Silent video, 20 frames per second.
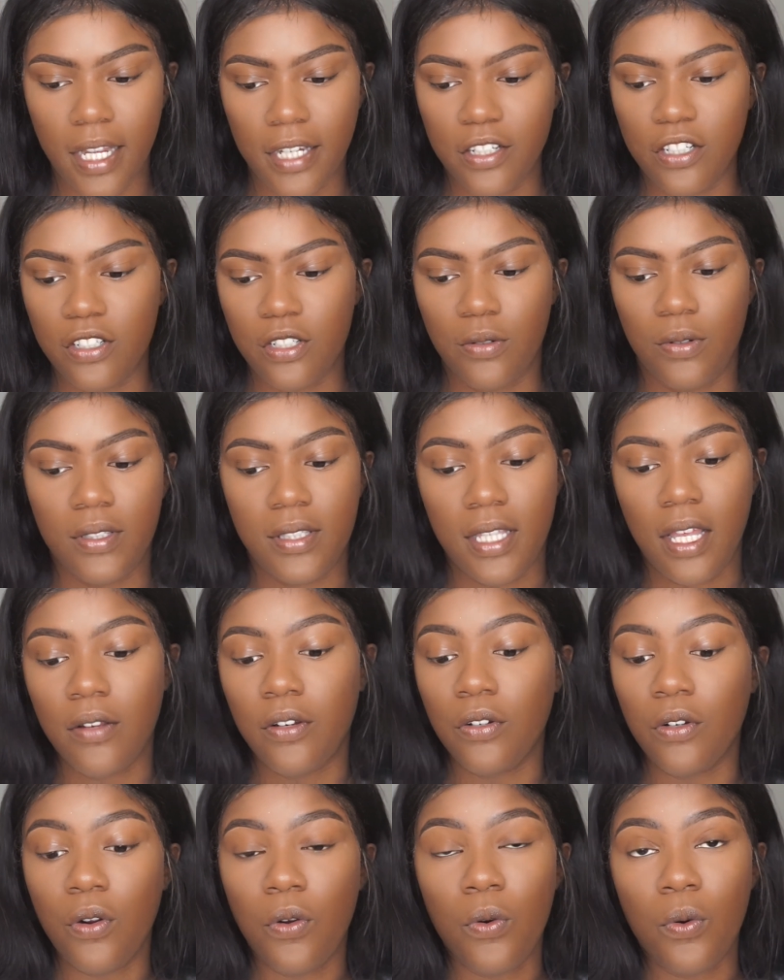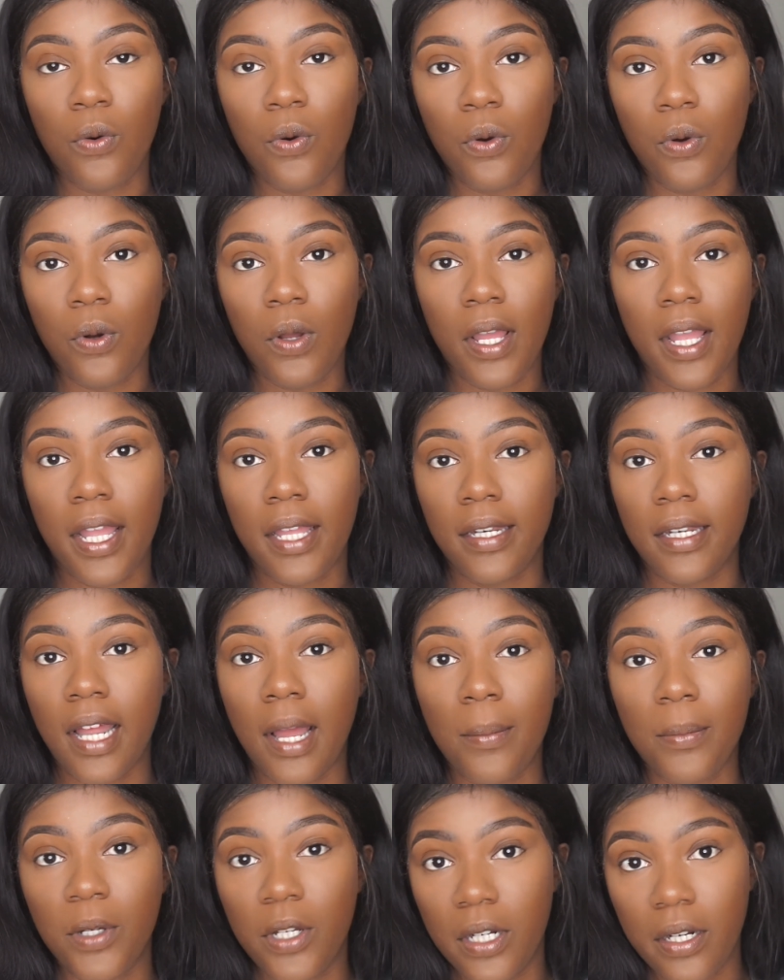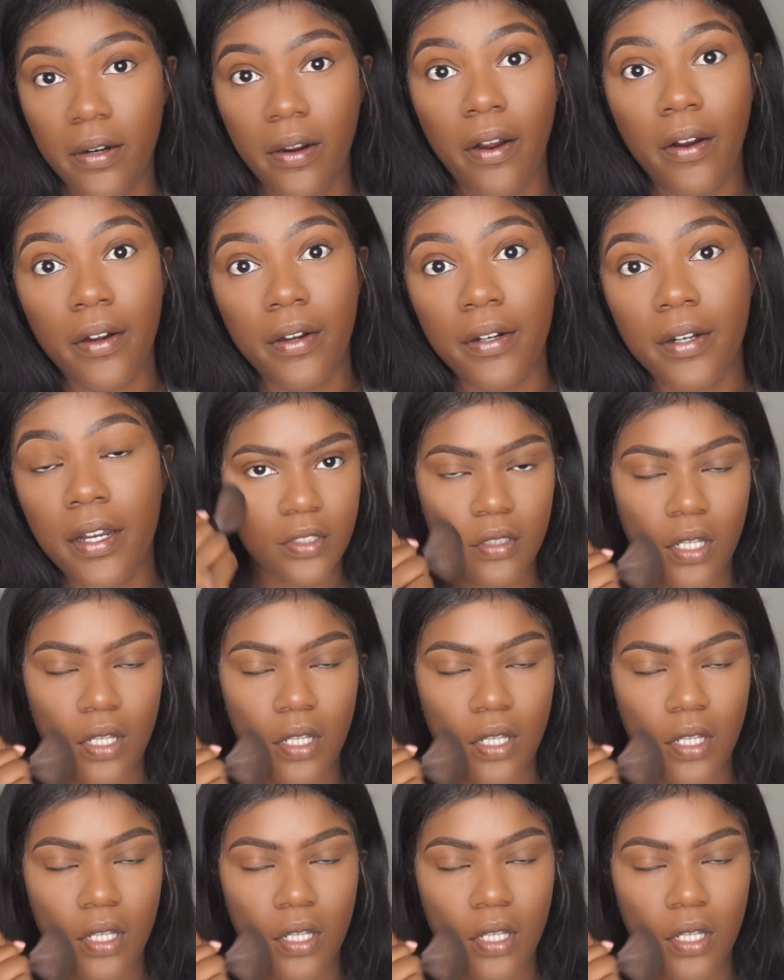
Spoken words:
I just know it sounded cool and I'm good at art.